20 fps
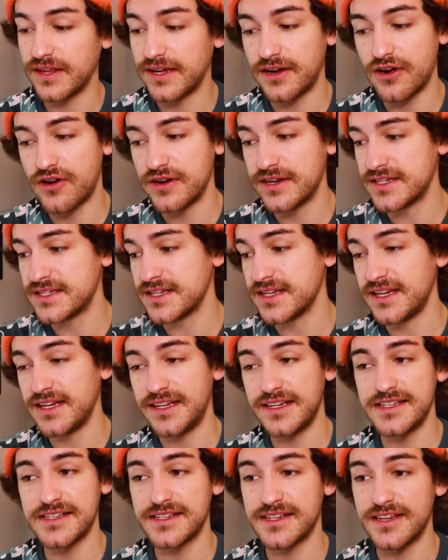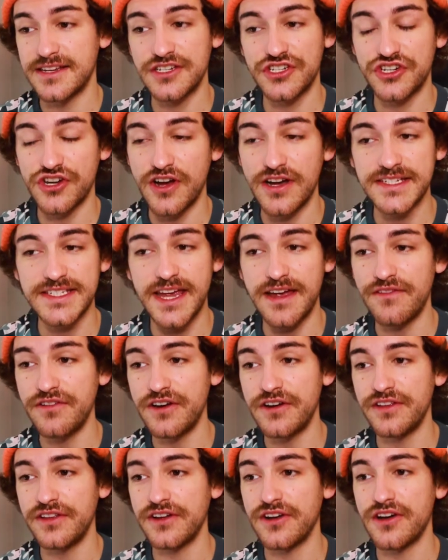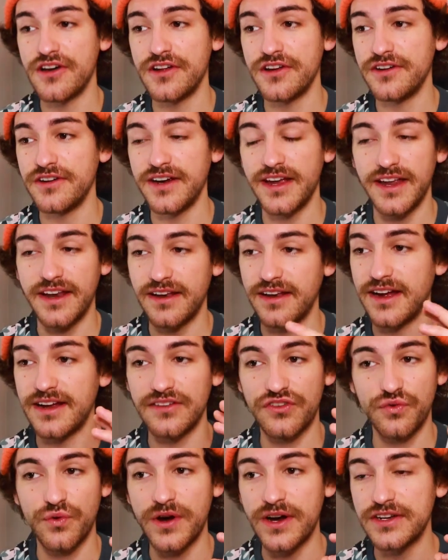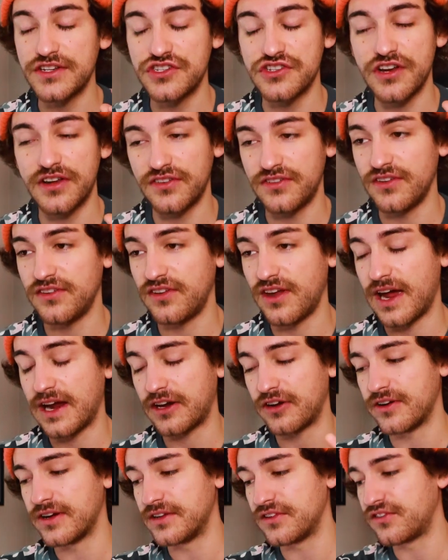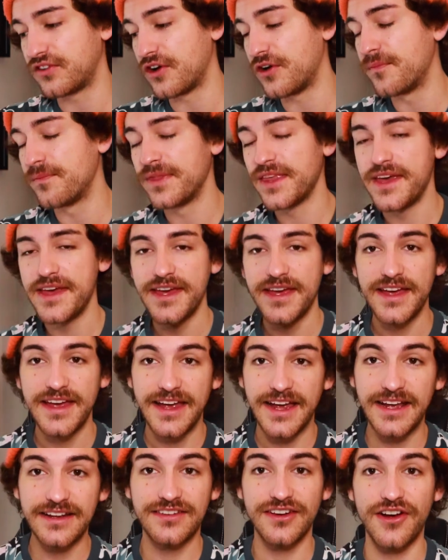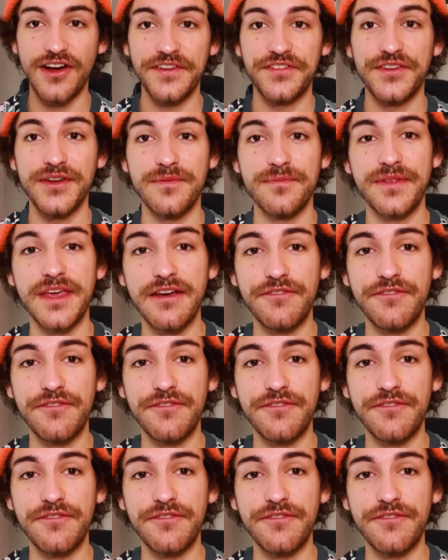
Like, honestly, his shot's heavier than Connor, and I swear it's just as accurate, so it's awesome.